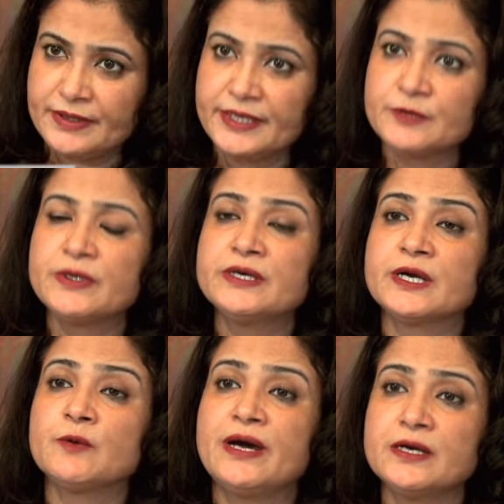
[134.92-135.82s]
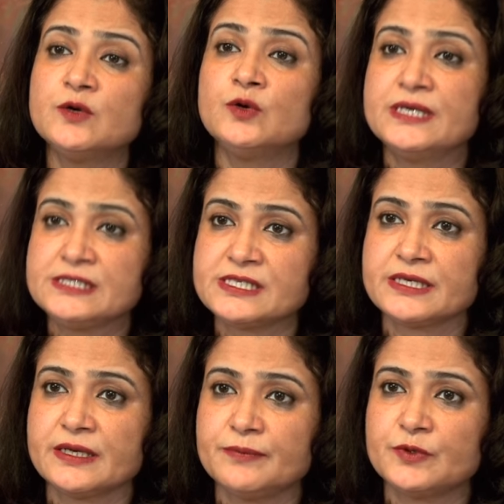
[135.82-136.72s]
It will require a
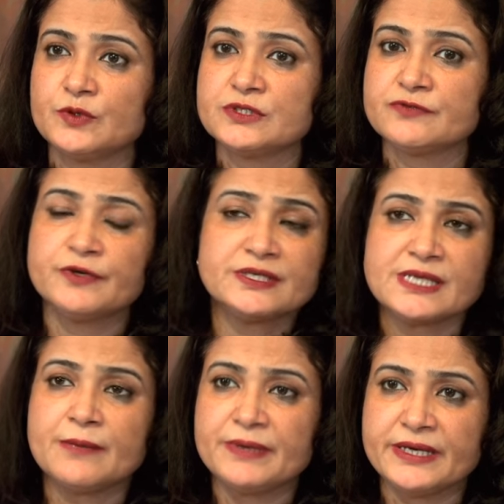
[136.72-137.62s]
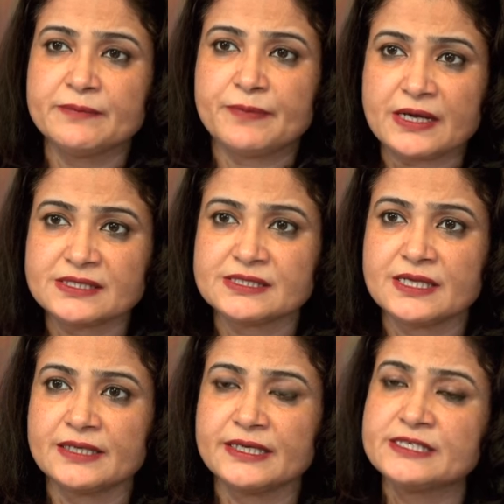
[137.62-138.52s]
holistic approach. For example, in
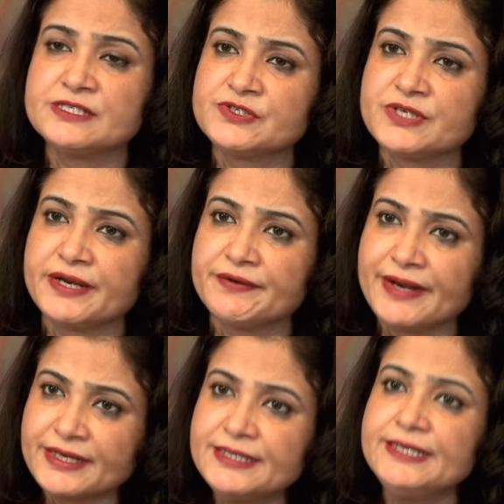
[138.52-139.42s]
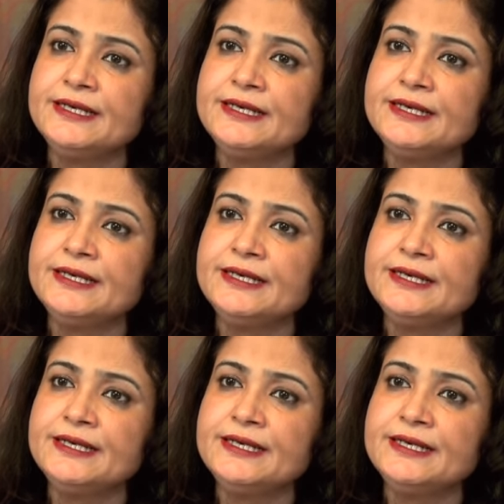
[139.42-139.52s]
Pakistan, it is directly